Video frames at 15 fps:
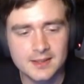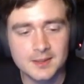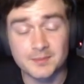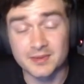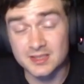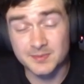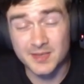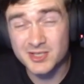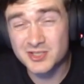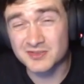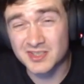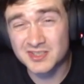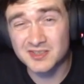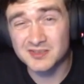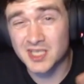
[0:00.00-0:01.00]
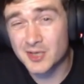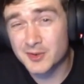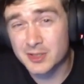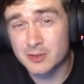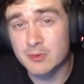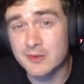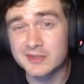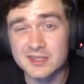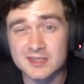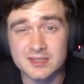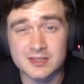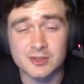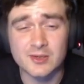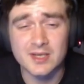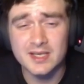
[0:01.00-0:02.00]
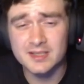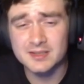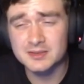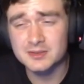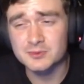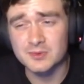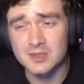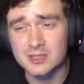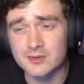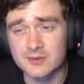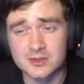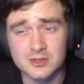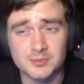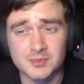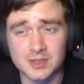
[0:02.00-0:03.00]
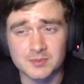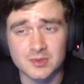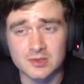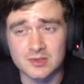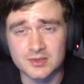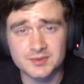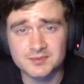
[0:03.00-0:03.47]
but as mentioned, the scenario where it is in your hand while you're on top deck mode is